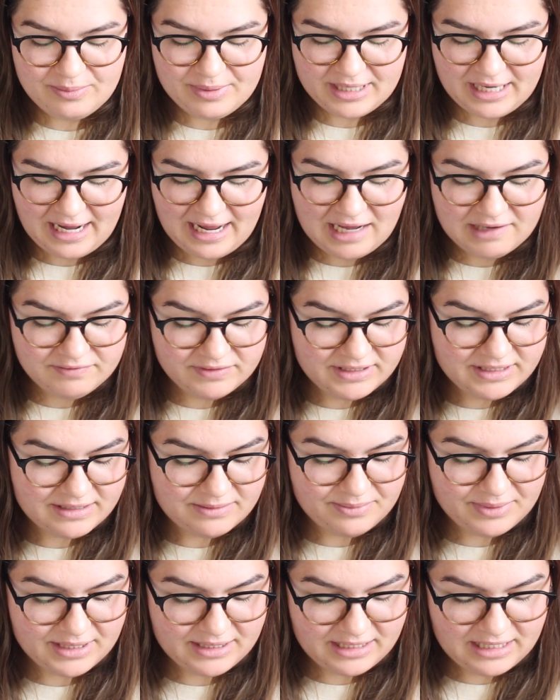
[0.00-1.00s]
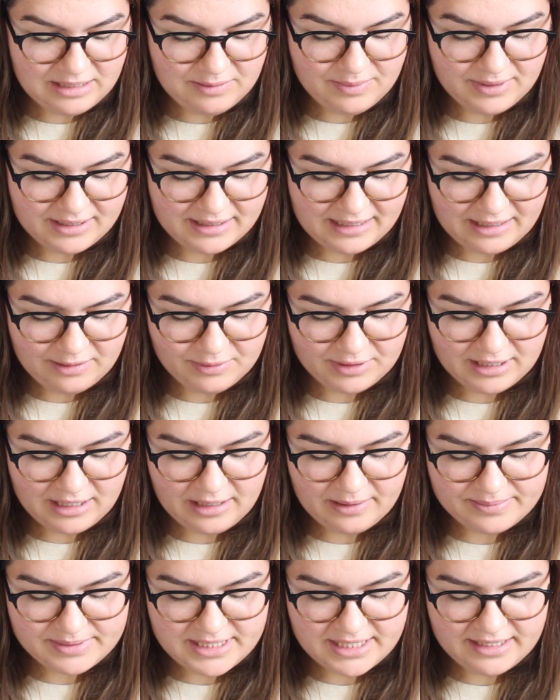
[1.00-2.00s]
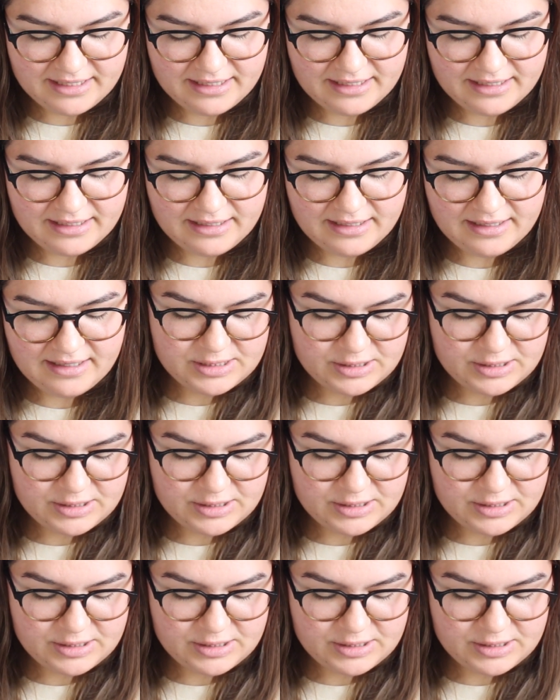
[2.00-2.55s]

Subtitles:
but I haven't been keeping that one updated.